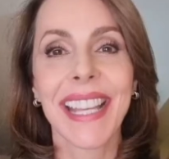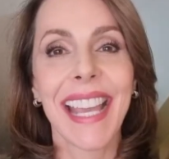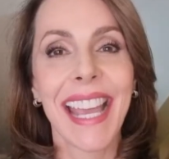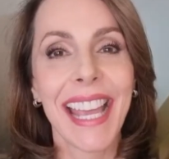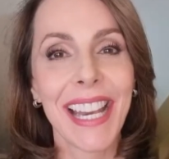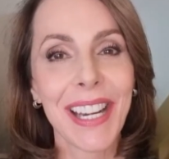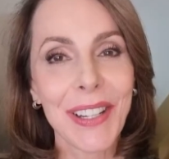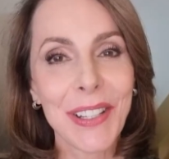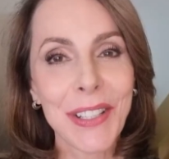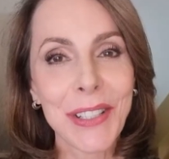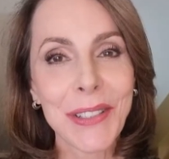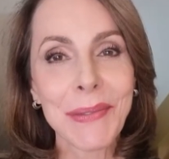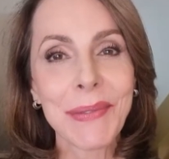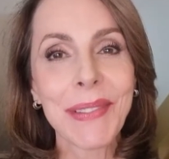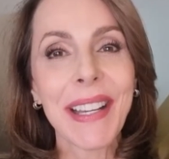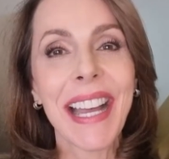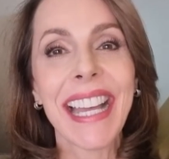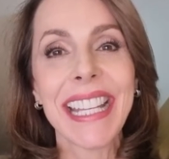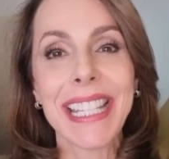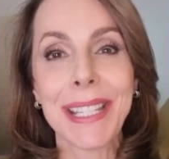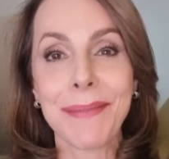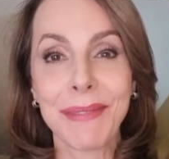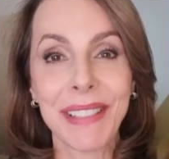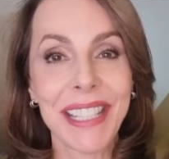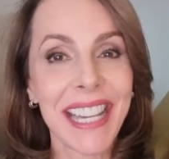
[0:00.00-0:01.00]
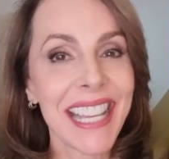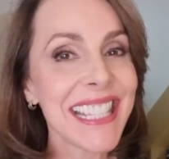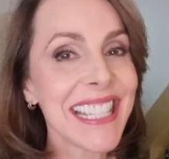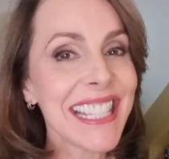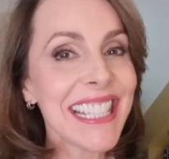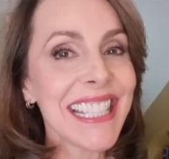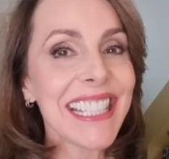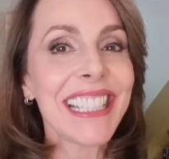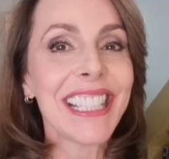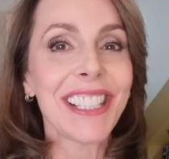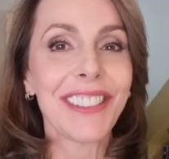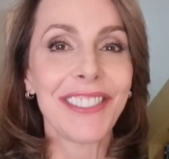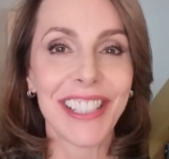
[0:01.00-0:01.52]
Hello, I am
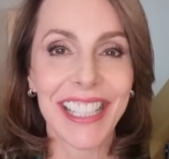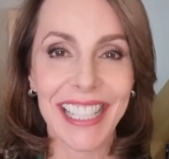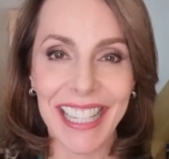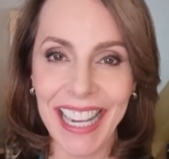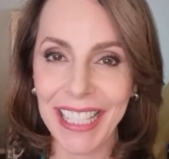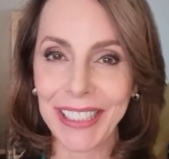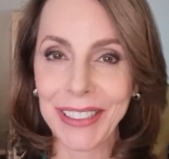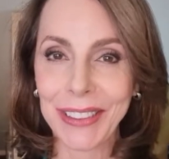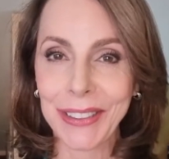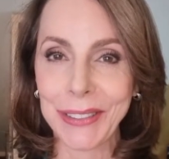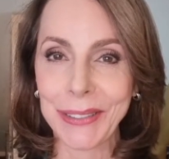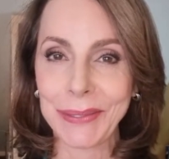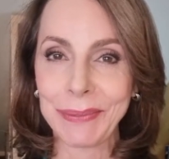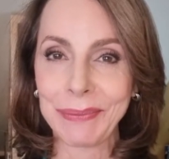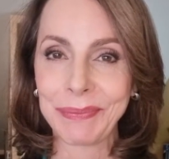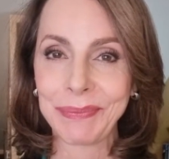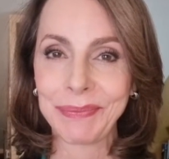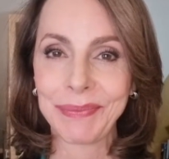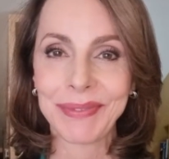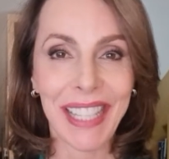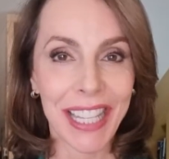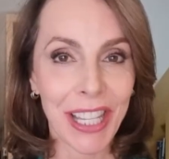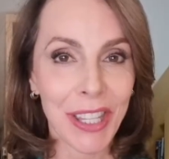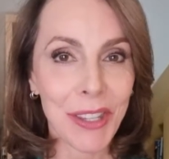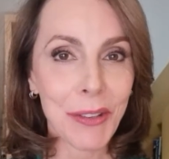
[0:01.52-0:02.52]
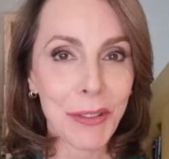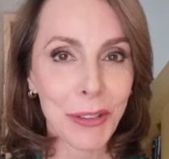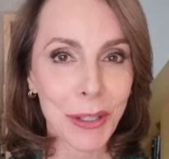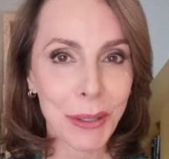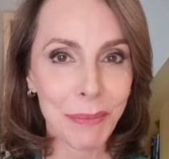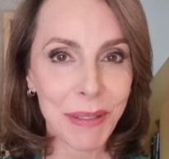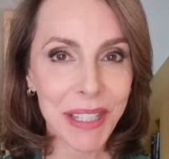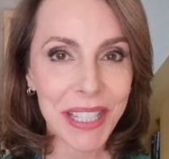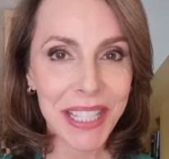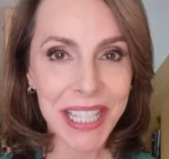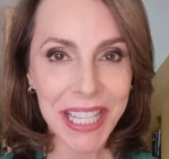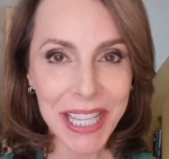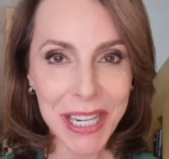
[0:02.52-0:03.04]
Nancitrivellato. Thank you for
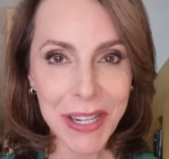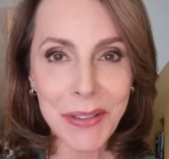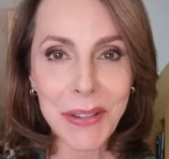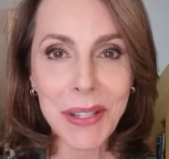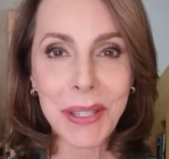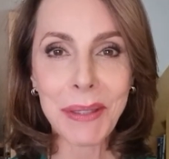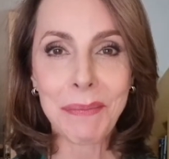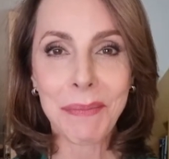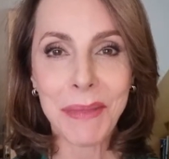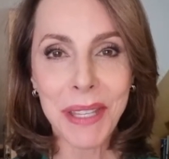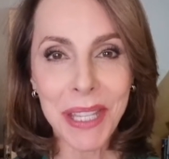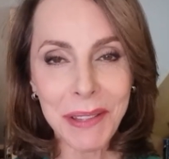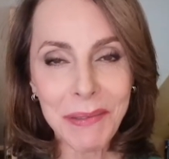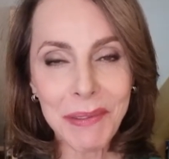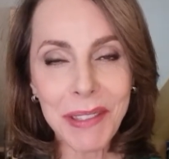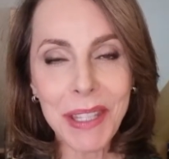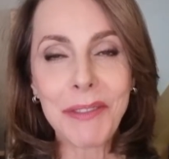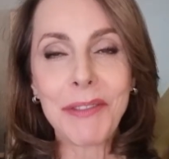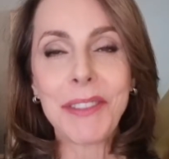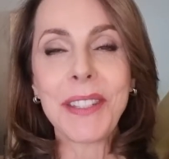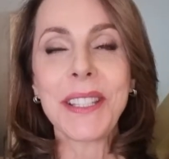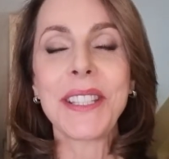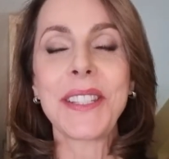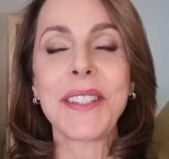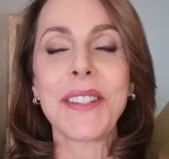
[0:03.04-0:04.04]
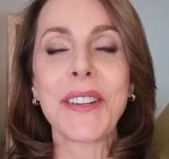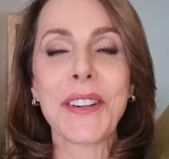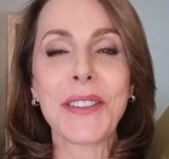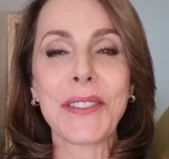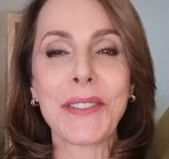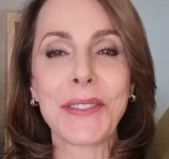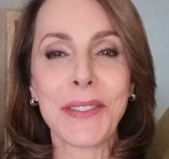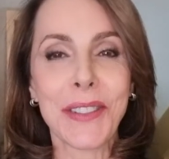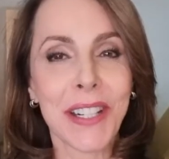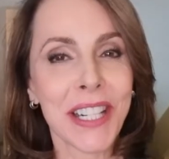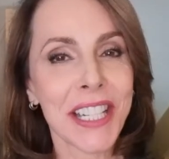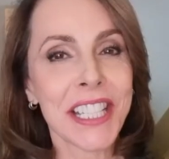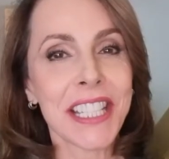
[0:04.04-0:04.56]
being here with me. If it's your
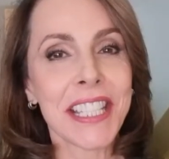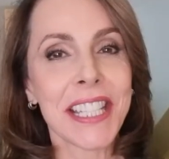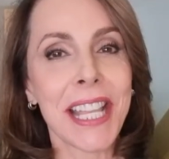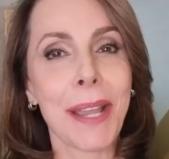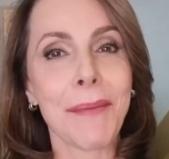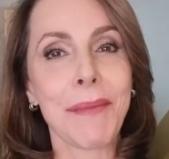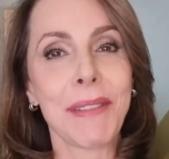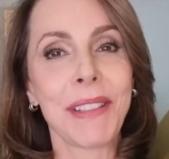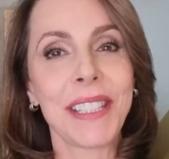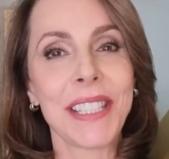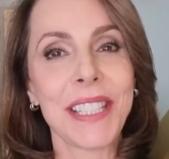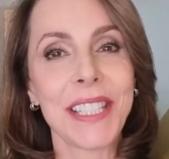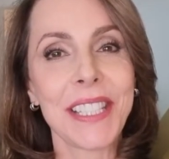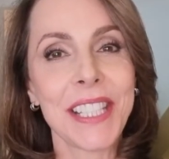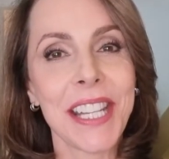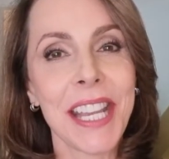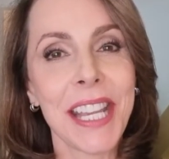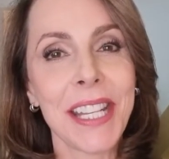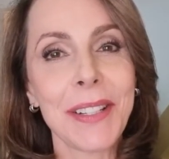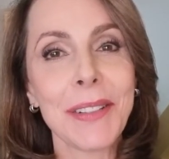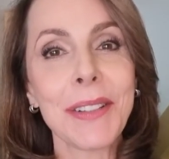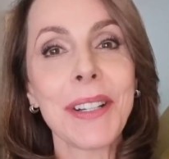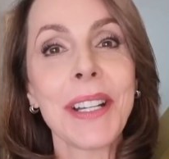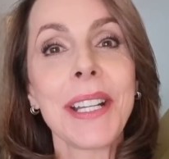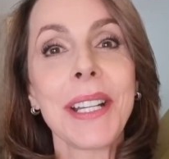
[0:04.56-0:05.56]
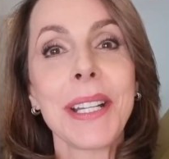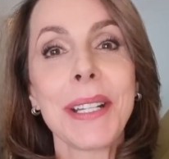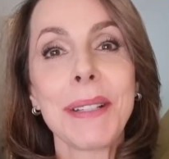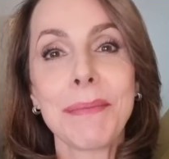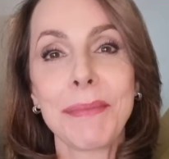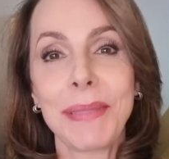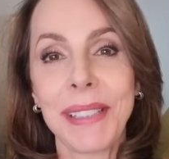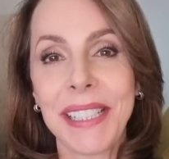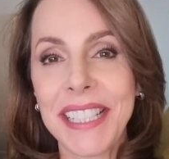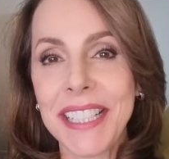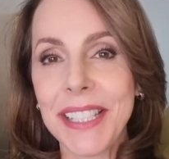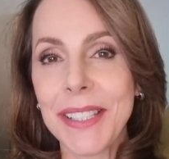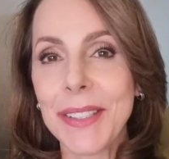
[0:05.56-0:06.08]
first time in this channel,
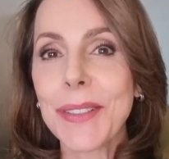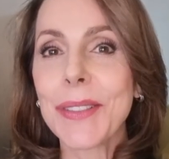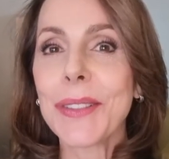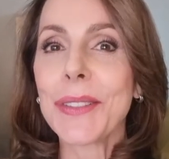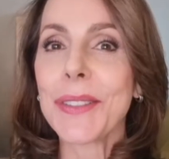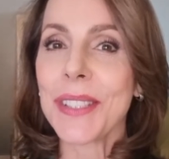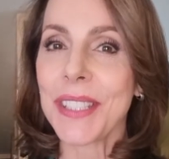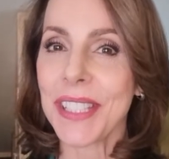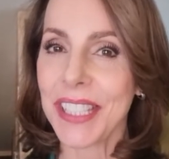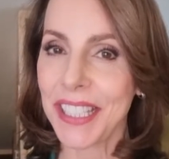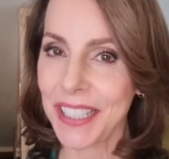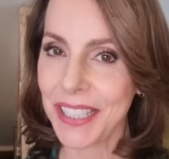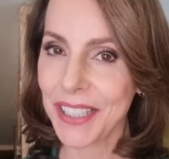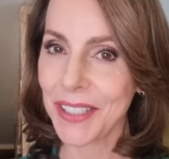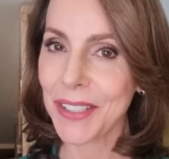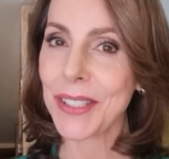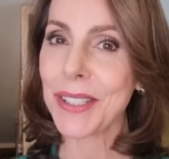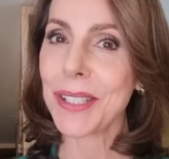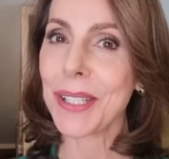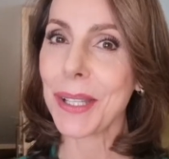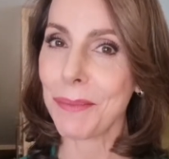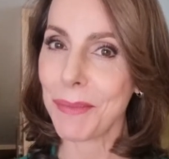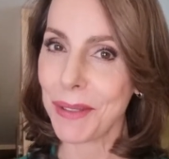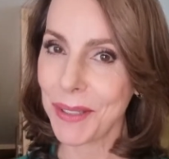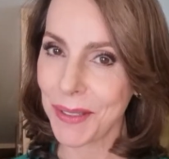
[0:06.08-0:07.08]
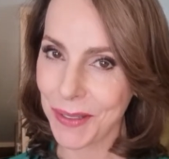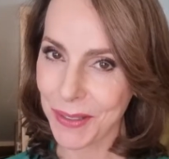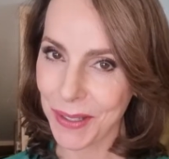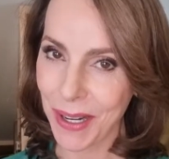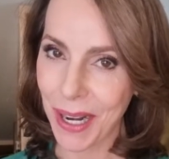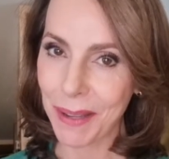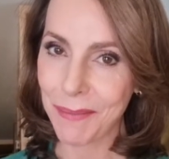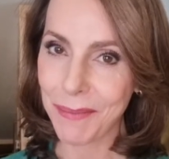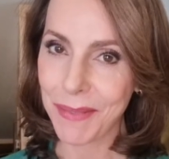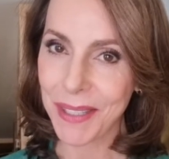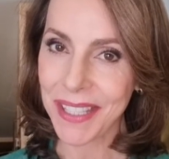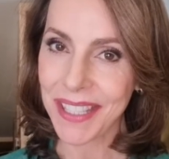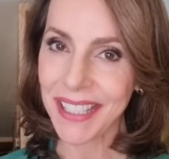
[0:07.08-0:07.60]
please consider
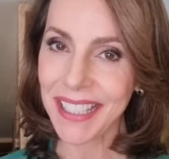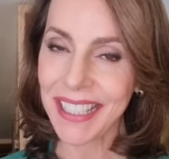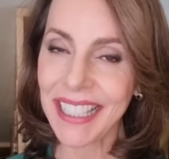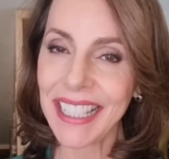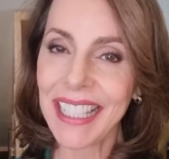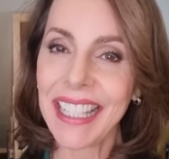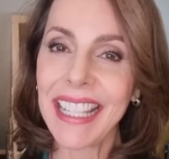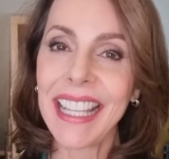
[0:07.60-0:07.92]
subscribing.